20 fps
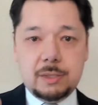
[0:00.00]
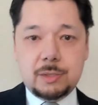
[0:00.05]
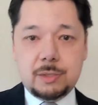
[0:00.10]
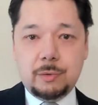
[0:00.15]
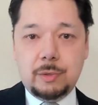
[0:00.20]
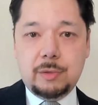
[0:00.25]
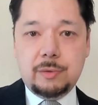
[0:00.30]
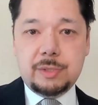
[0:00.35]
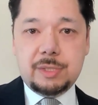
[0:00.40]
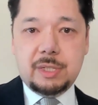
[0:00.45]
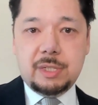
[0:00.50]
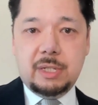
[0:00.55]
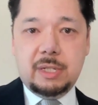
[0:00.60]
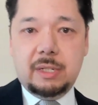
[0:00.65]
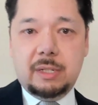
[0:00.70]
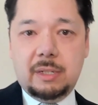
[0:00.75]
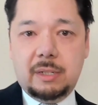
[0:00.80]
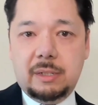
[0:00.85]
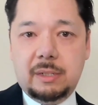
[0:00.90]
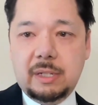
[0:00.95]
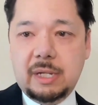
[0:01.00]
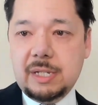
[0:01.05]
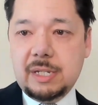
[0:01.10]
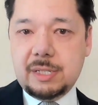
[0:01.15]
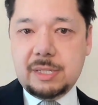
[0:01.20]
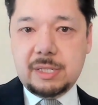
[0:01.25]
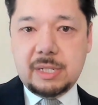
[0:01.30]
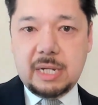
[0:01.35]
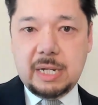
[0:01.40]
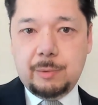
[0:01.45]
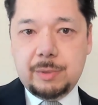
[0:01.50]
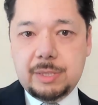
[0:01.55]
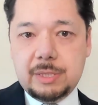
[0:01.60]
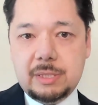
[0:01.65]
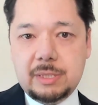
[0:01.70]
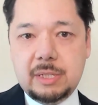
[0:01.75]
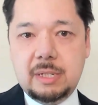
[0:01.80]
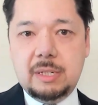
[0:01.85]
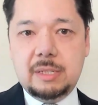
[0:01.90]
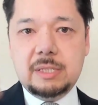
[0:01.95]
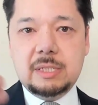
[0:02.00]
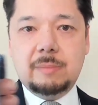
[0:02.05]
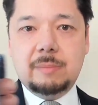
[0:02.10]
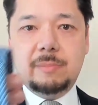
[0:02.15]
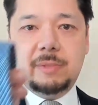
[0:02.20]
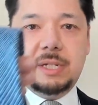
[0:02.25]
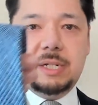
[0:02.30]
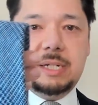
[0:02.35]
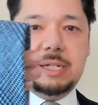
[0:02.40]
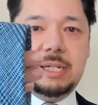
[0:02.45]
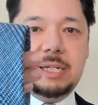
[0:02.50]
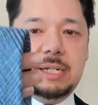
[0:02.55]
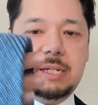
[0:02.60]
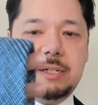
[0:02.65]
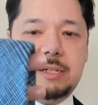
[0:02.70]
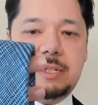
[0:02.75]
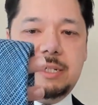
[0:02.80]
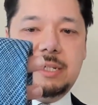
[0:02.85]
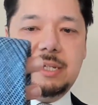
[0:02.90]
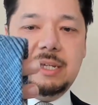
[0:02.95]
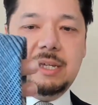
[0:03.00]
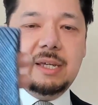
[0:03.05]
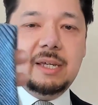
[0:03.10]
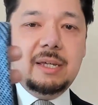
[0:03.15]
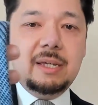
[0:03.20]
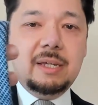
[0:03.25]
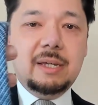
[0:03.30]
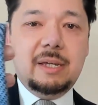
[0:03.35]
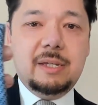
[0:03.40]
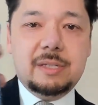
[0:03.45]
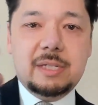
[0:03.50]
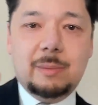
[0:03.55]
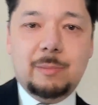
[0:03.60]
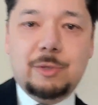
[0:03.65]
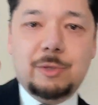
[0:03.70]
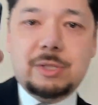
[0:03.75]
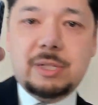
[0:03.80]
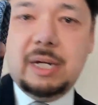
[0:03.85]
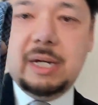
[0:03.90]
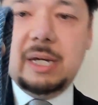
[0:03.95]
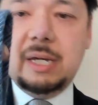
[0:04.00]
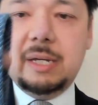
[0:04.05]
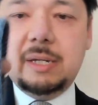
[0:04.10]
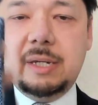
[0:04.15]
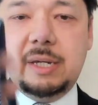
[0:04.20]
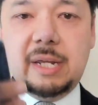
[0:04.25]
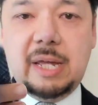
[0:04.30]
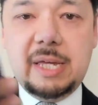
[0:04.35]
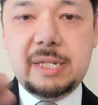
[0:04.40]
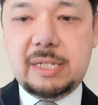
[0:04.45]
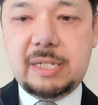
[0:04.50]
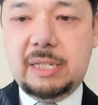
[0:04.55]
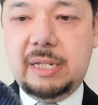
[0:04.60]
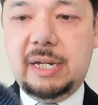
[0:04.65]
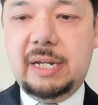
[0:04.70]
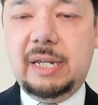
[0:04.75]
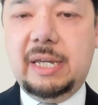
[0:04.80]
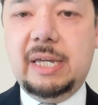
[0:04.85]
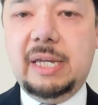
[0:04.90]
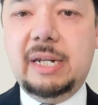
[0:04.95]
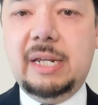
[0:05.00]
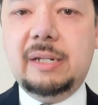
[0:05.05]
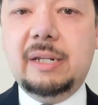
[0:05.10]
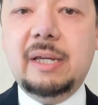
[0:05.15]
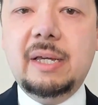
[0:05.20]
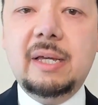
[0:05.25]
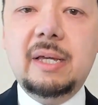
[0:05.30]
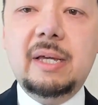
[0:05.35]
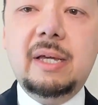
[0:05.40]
So here's a nice tie with some linen in it, a summer tie. It has a lining in it.